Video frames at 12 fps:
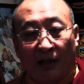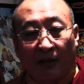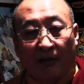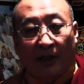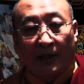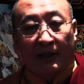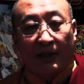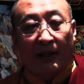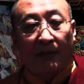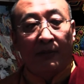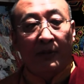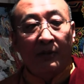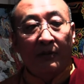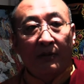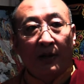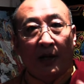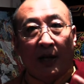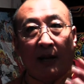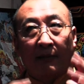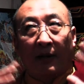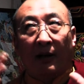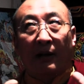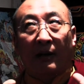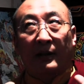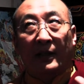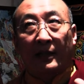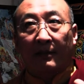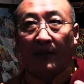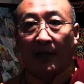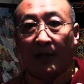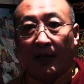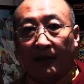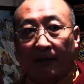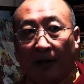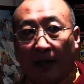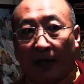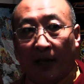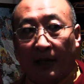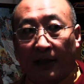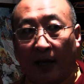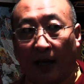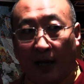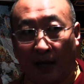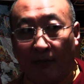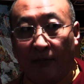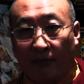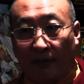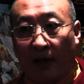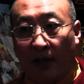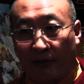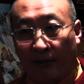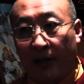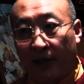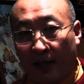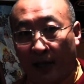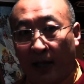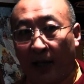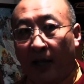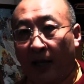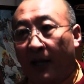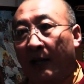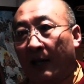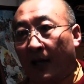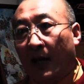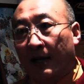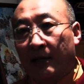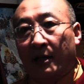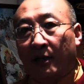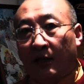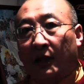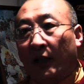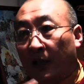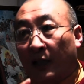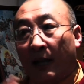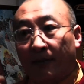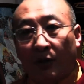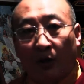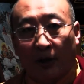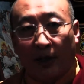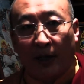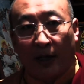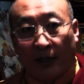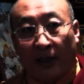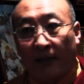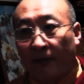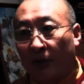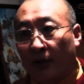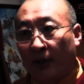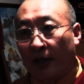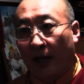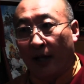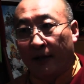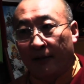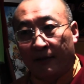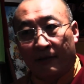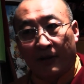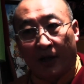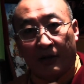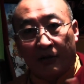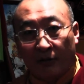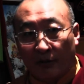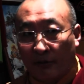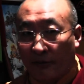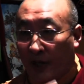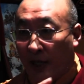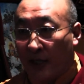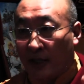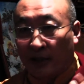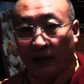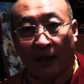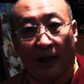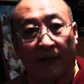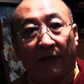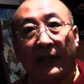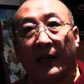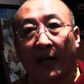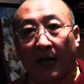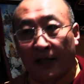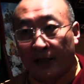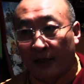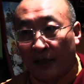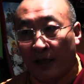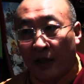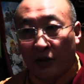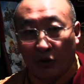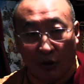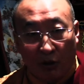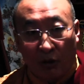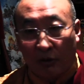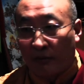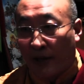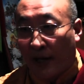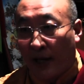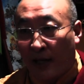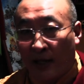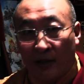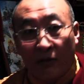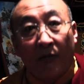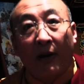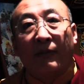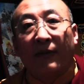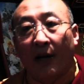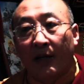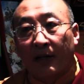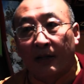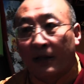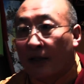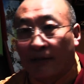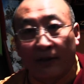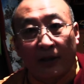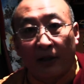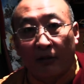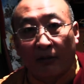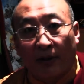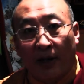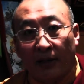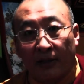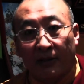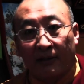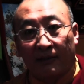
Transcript: But if you have, there's million ways, I have to find one day, and you then keep going and try to find and figure it your own way, you will find it. Definitely you find it.